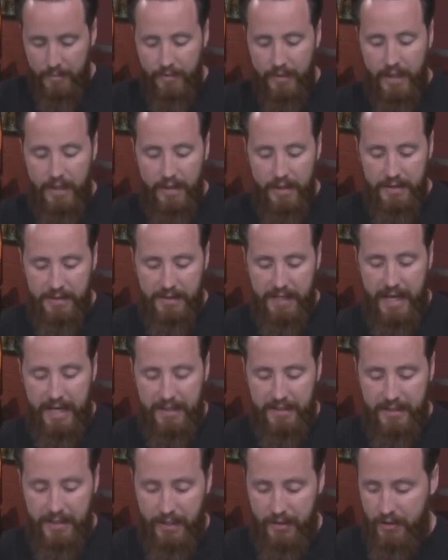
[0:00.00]
this
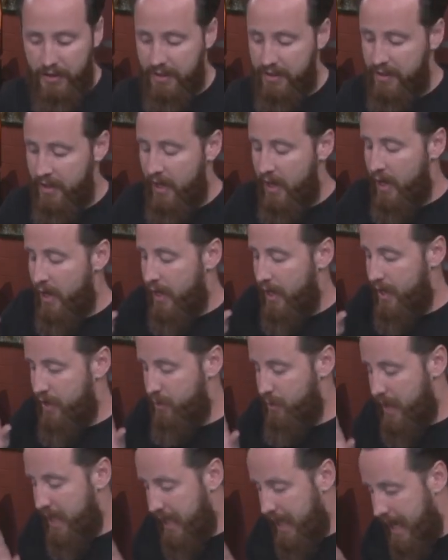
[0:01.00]
text teaches,
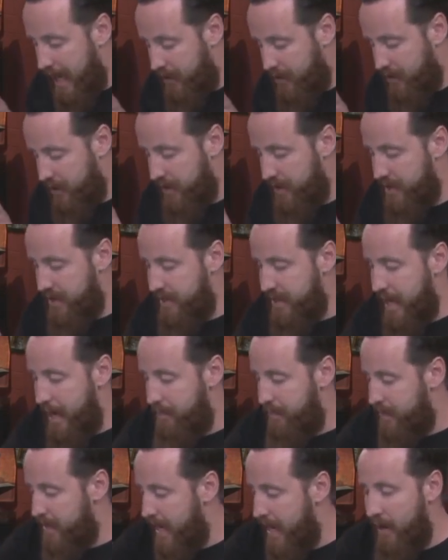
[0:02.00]
is we can actually
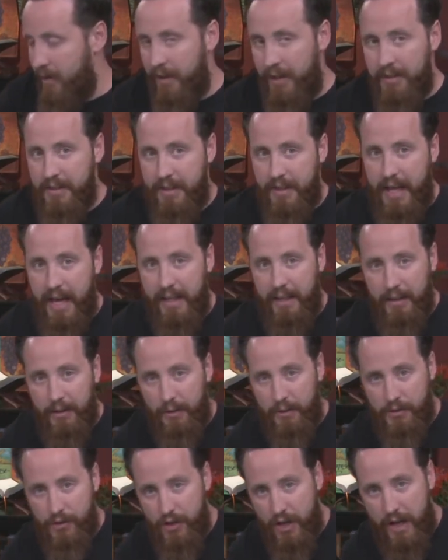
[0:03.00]
step down into that
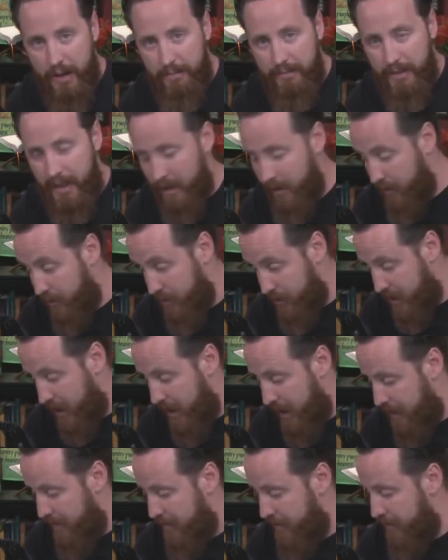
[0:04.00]
little ship, that little
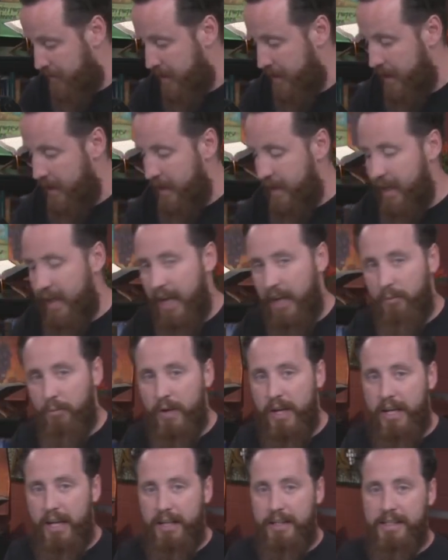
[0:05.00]
skiff, and
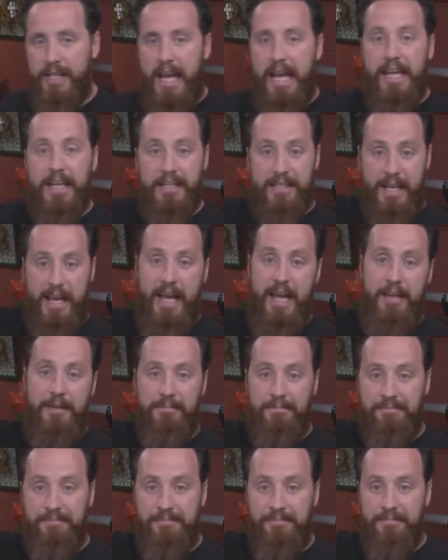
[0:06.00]
we can take his
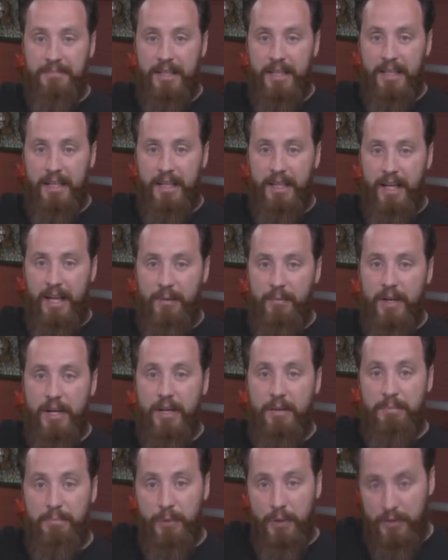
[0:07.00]
head and we
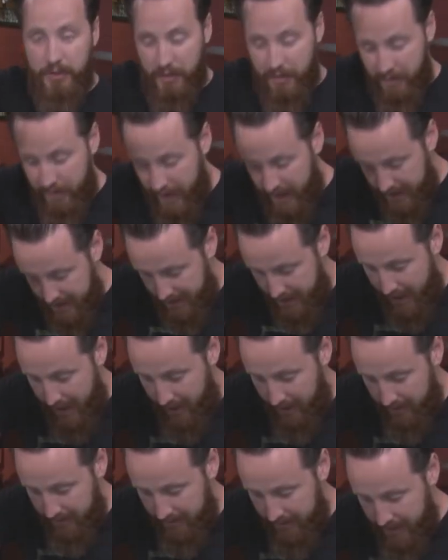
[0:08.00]
can push his face
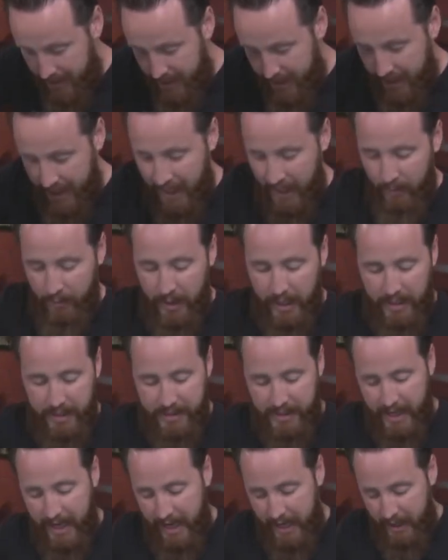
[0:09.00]
down and we can
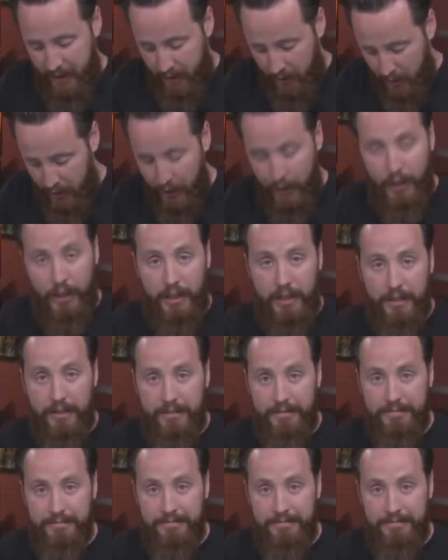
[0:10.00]
say, "Look,